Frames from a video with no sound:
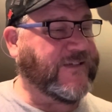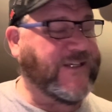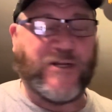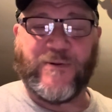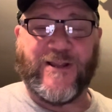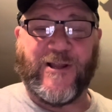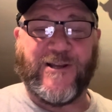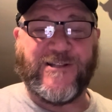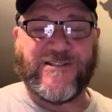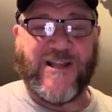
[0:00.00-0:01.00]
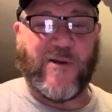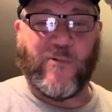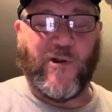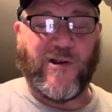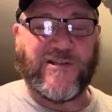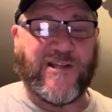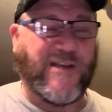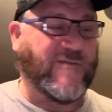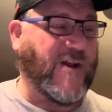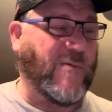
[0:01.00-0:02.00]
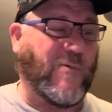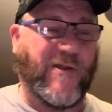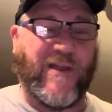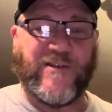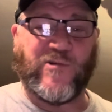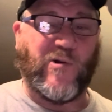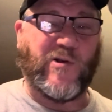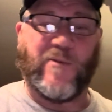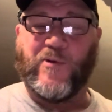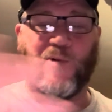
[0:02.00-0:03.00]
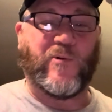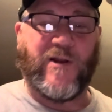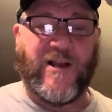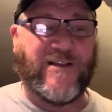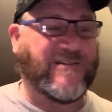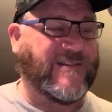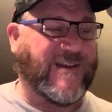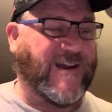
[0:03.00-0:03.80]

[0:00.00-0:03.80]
and lights, and that works. And then you've got one that's all computerized.